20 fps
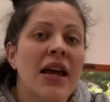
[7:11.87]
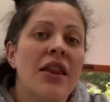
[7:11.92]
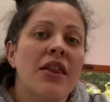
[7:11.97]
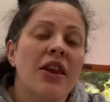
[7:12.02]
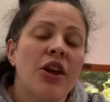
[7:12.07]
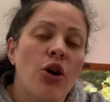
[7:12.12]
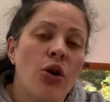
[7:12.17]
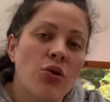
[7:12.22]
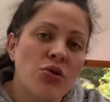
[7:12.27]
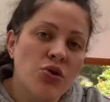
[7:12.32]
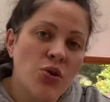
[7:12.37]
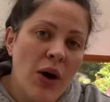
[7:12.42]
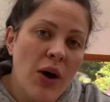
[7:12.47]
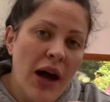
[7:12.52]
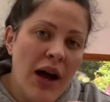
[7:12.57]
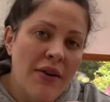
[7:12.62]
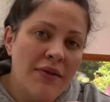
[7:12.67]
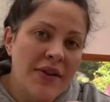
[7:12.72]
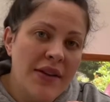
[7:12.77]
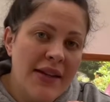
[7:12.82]
They also
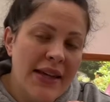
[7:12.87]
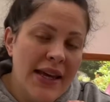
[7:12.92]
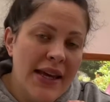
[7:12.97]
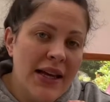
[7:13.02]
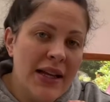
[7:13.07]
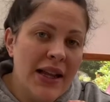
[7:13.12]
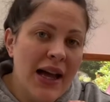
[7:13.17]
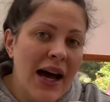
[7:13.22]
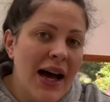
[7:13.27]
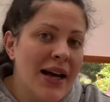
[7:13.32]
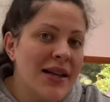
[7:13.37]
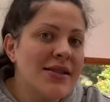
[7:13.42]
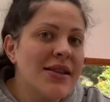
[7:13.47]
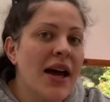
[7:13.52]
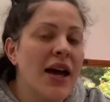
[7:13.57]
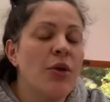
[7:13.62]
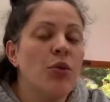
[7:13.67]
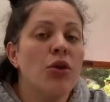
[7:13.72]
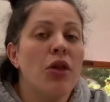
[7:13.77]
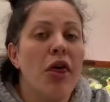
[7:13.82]
have the day class.
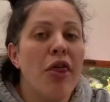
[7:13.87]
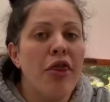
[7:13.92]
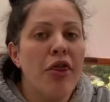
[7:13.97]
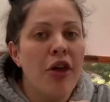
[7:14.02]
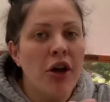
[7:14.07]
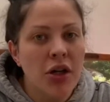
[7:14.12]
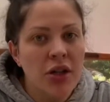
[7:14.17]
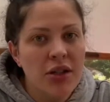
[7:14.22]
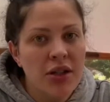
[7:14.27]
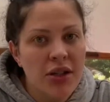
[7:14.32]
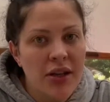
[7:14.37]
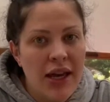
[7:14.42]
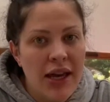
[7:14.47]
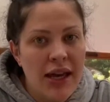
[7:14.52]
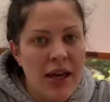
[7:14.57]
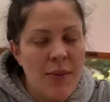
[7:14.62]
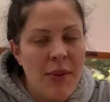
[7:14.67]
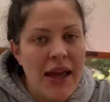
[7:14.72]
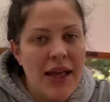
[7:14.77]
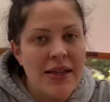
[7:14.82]
I would thoroughly
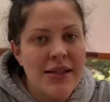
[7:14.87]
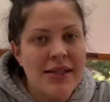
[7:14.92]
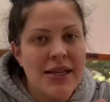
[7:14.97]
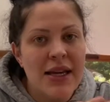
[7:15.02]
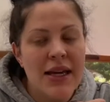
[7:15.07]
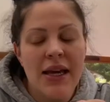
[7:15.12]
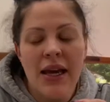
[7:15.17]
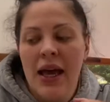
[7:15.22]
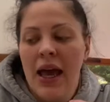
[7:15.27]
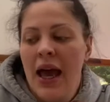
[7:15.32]
recommend it.